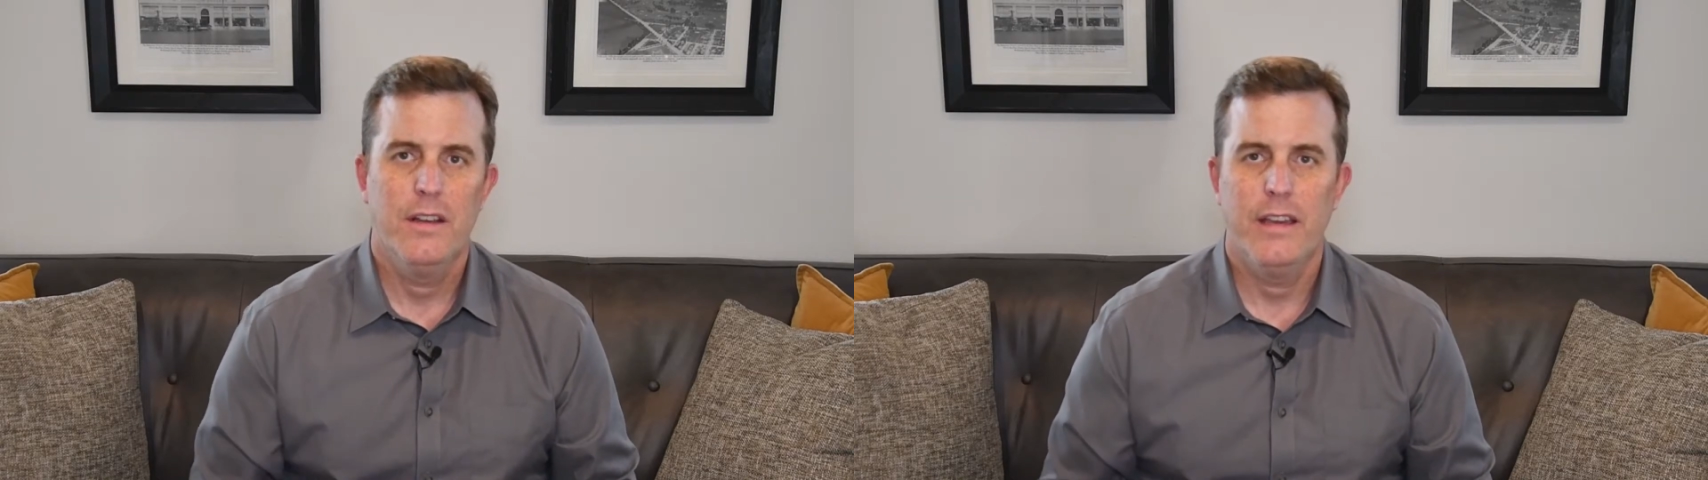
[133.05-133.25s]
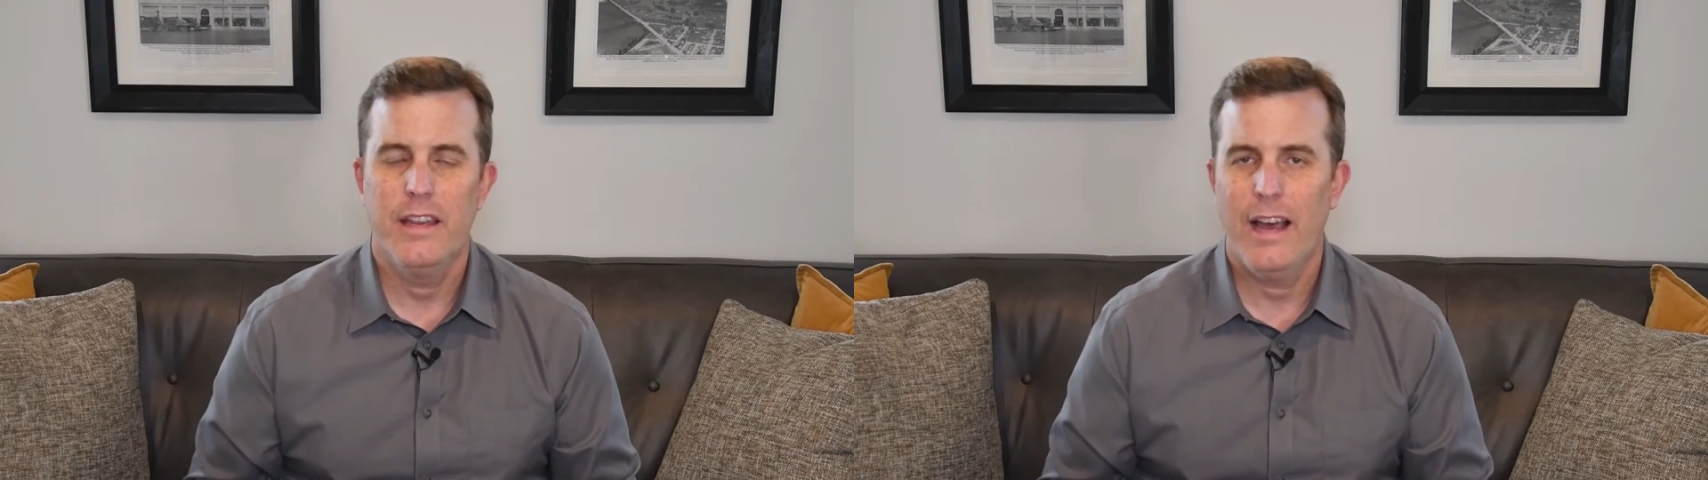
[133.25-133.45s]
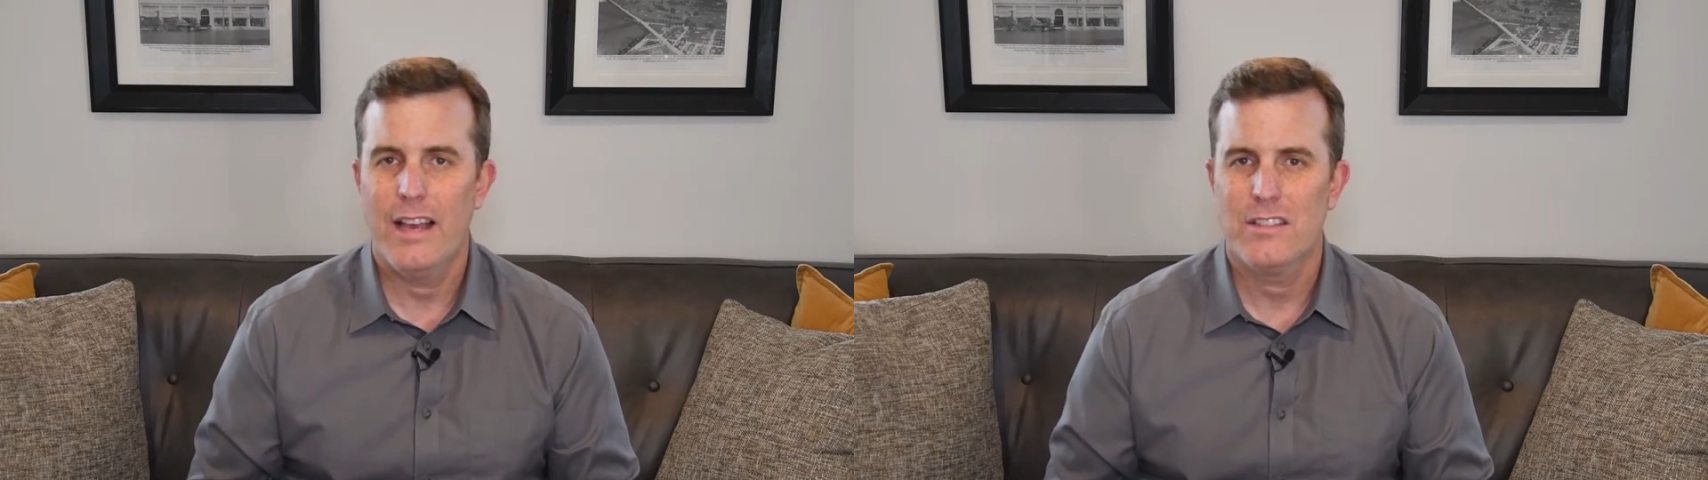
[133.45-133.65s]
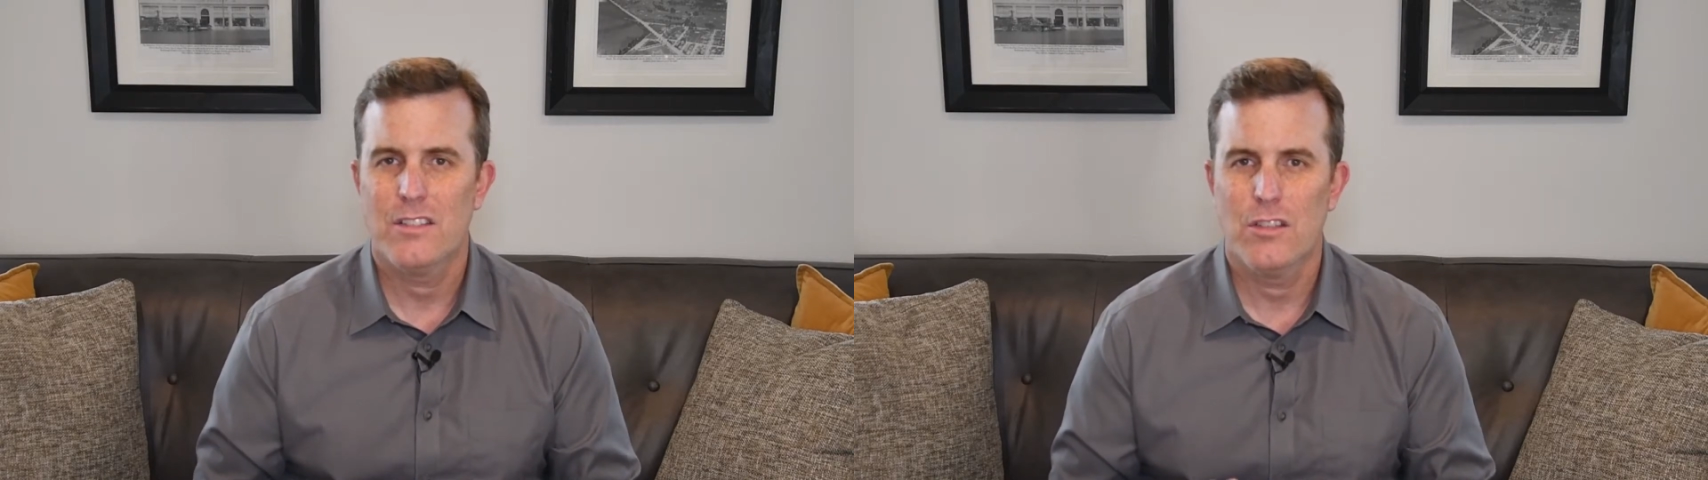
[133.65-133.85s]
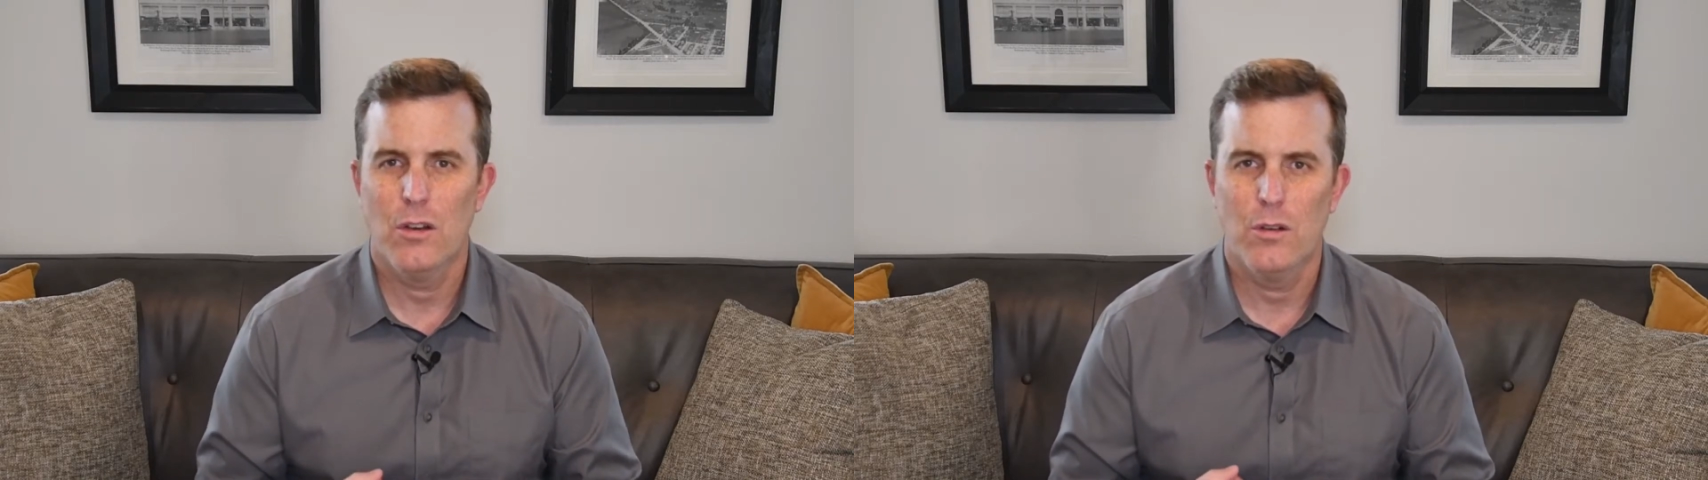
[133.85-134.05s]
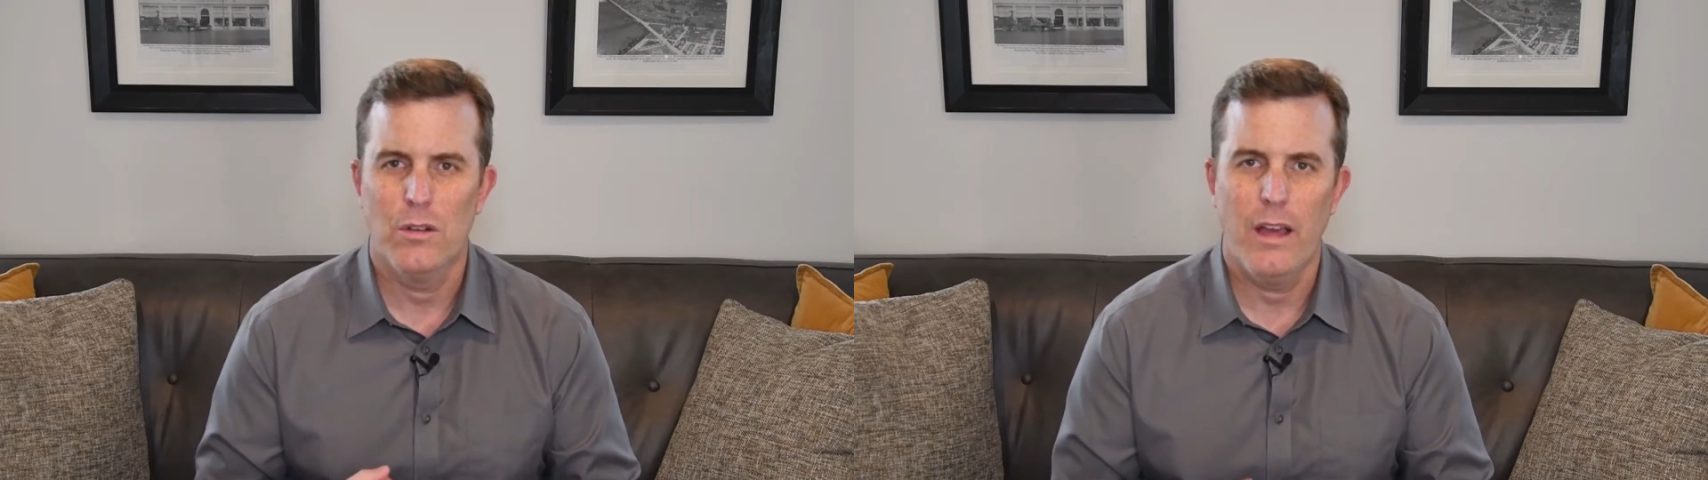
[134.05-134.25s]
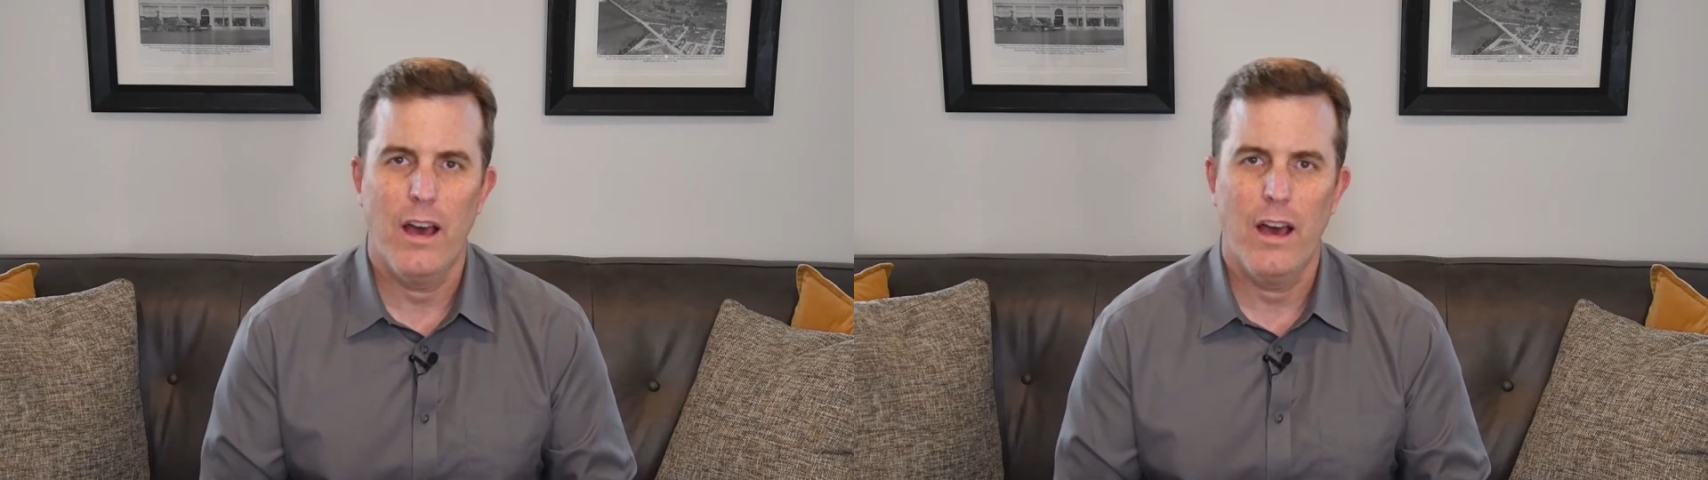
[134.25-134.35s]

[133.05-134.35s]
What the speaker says: It has its own